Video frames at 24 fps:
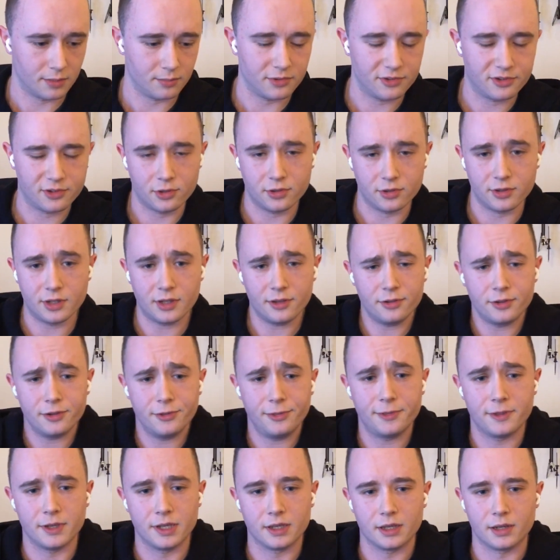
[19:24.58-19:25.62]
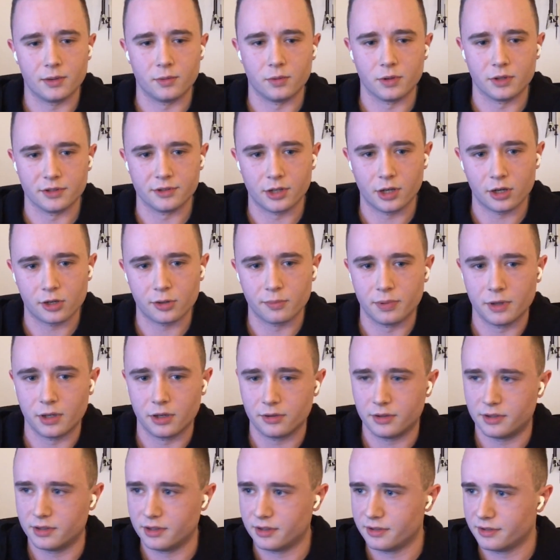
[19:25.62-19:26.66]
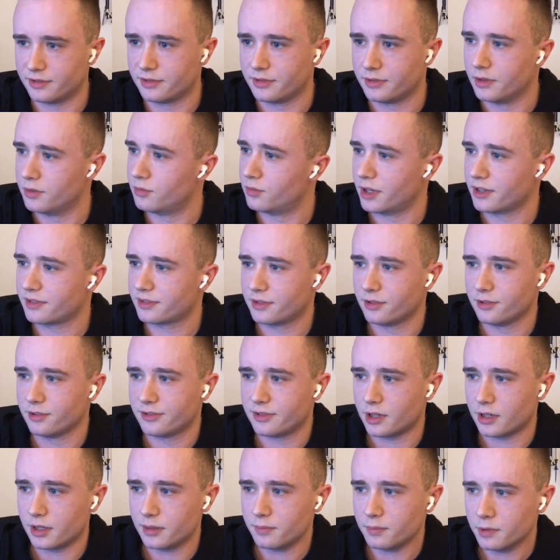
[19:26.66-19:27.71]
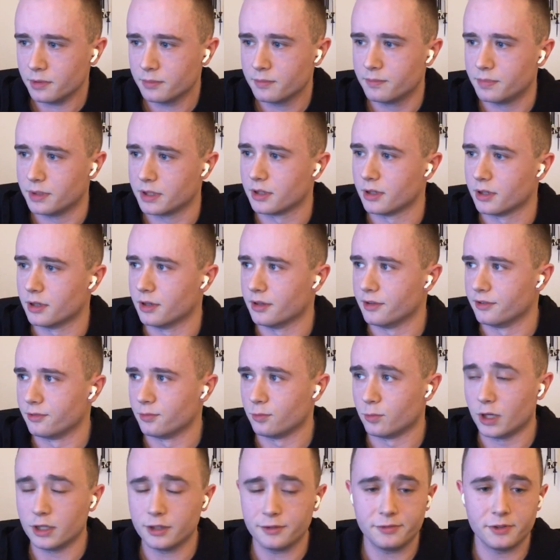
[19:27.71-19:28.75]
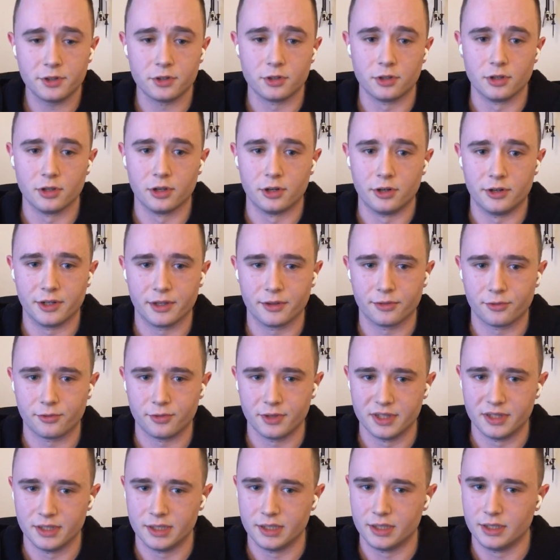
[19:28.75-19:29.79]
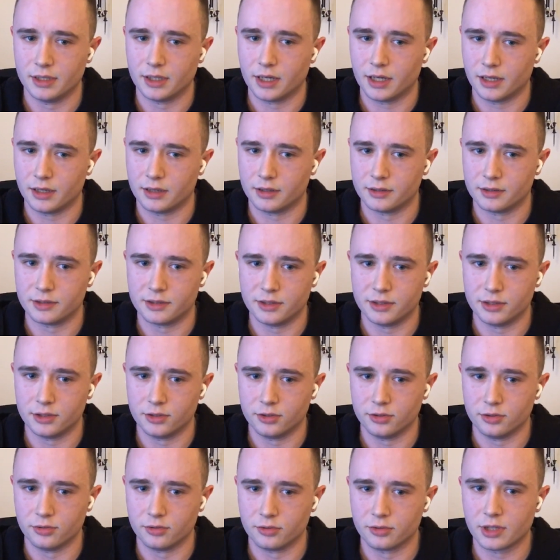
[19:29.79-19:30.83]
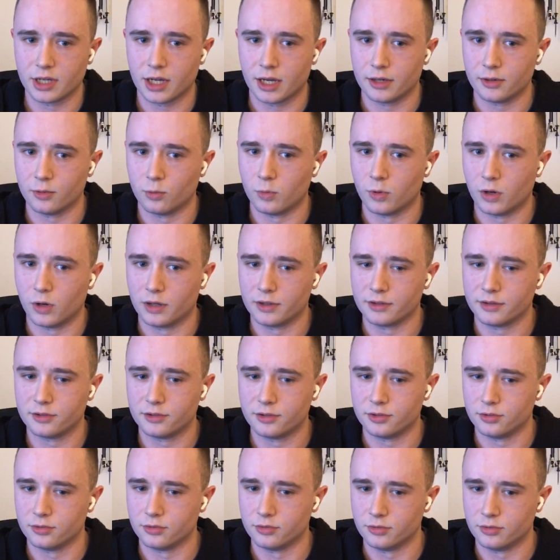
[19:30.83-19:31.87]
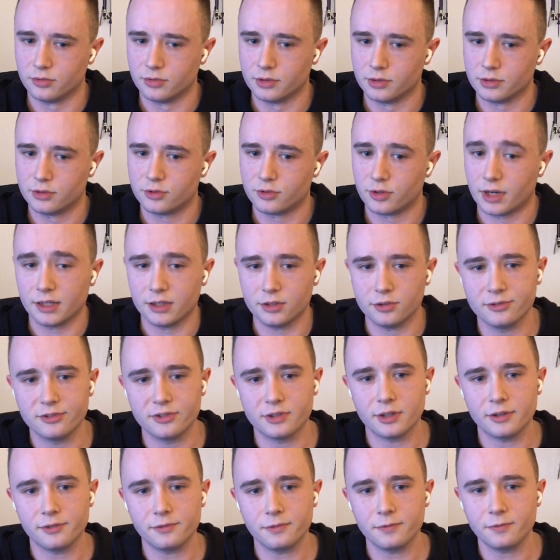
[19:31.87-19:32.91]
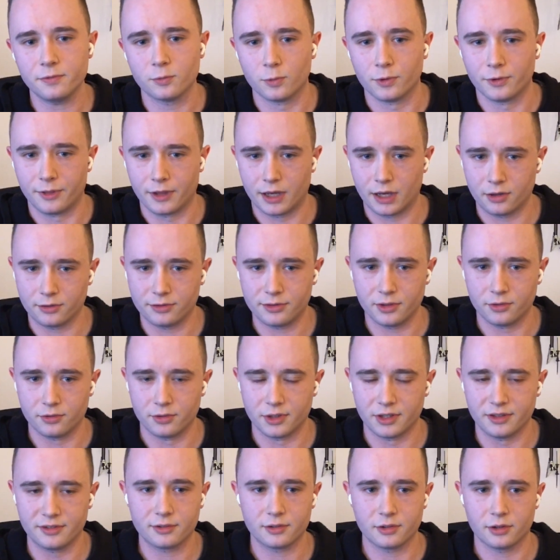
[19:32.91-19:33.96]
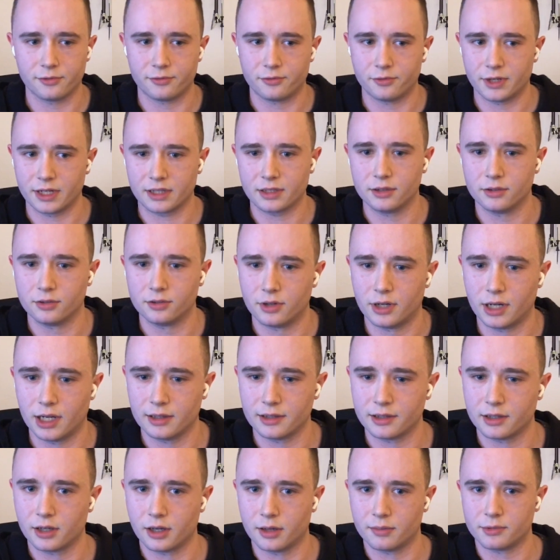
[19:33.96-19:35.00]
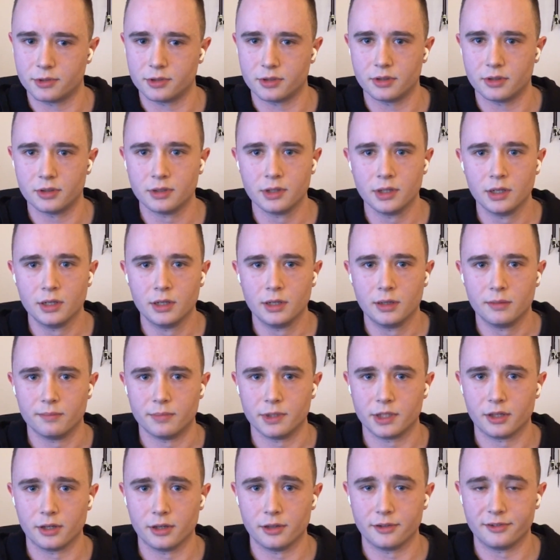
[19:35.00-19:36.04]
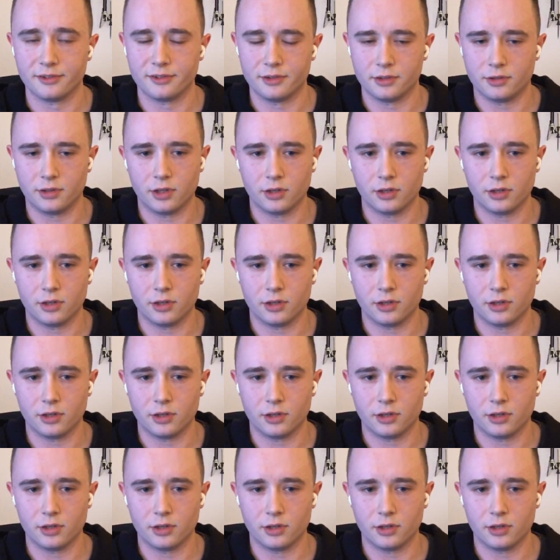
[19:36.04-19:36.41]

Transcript: So another thing I want to talk about is the rescue setup, because what if you're learning 3D and you kind of want to try new stuff without the risk of wrecking your helicopter? Because,